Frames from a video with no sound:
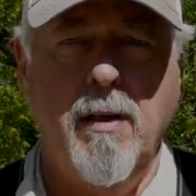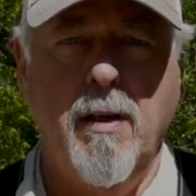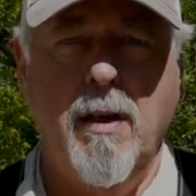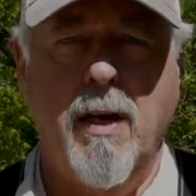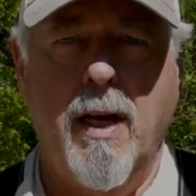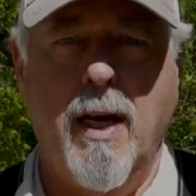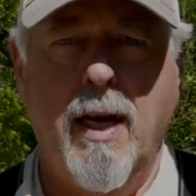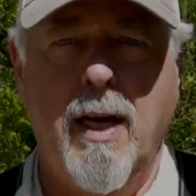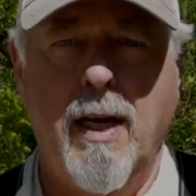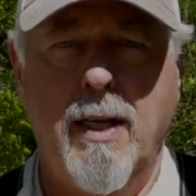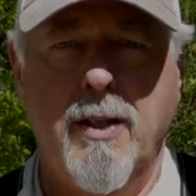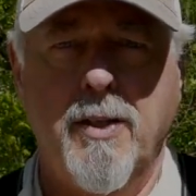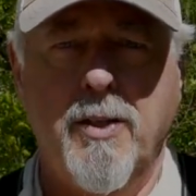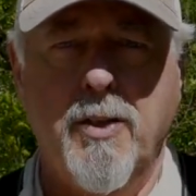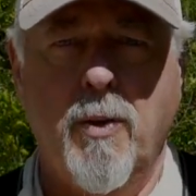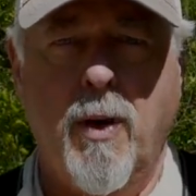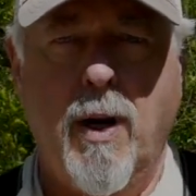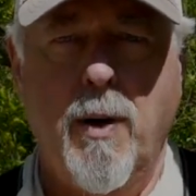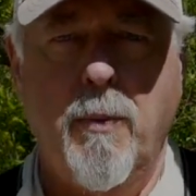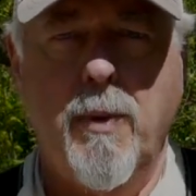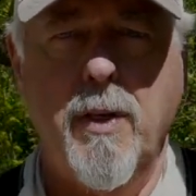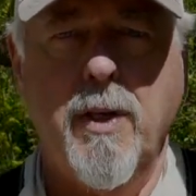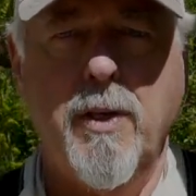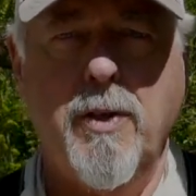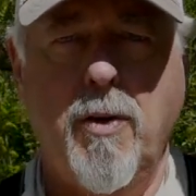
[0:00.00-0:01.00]
And so I
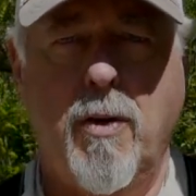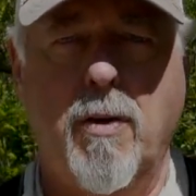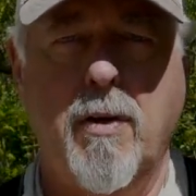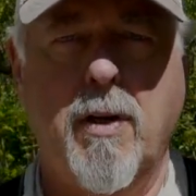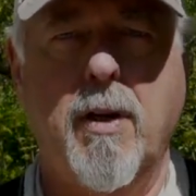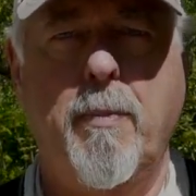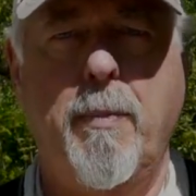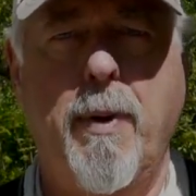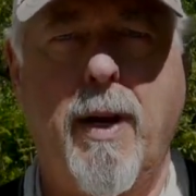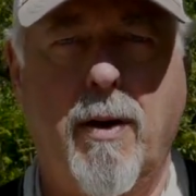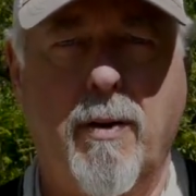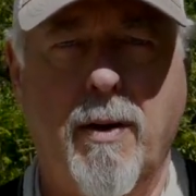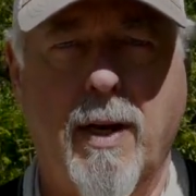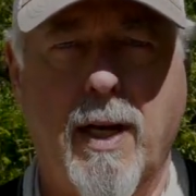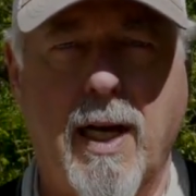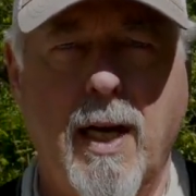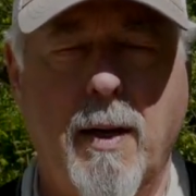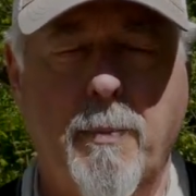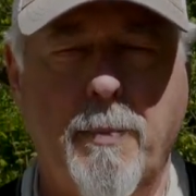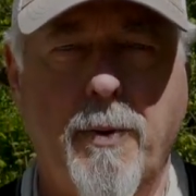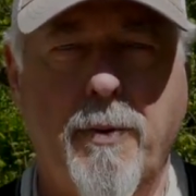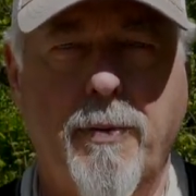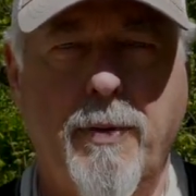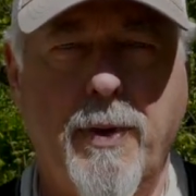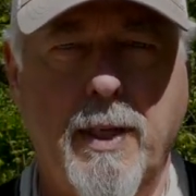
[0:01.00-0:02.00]
want to talk about a
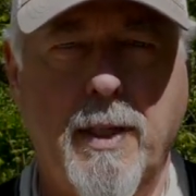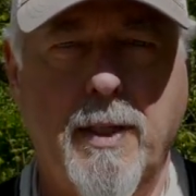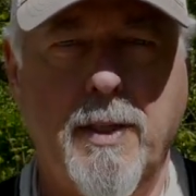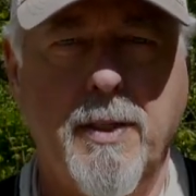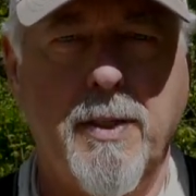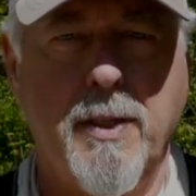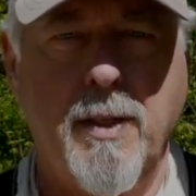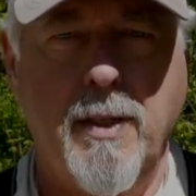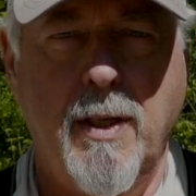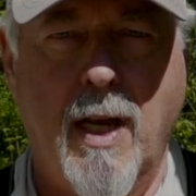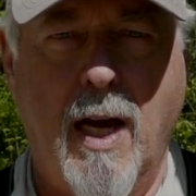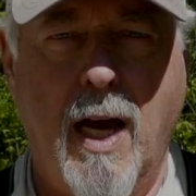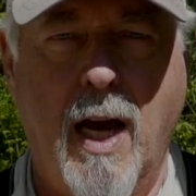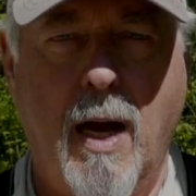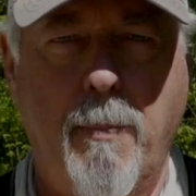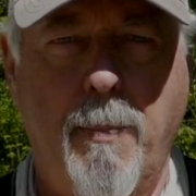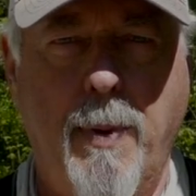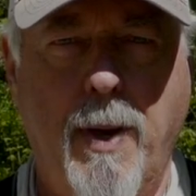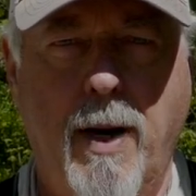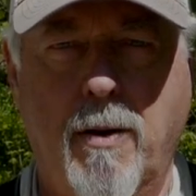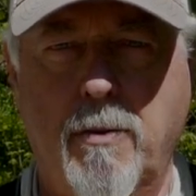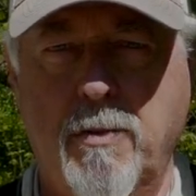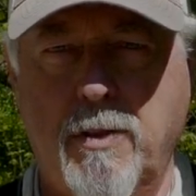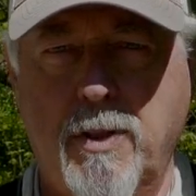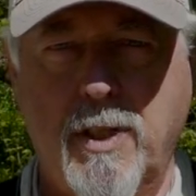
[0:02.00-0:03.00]
couple of things
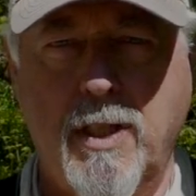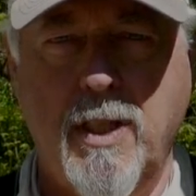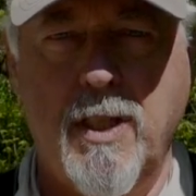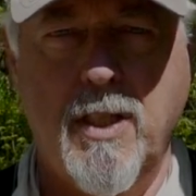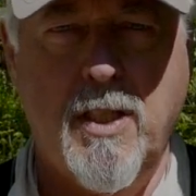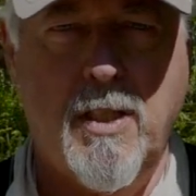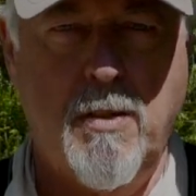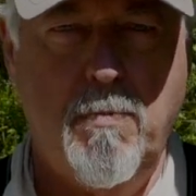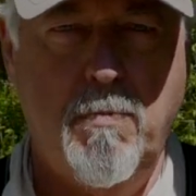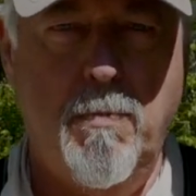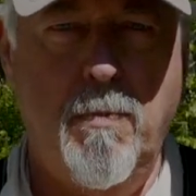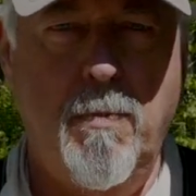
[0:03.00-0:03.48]
about just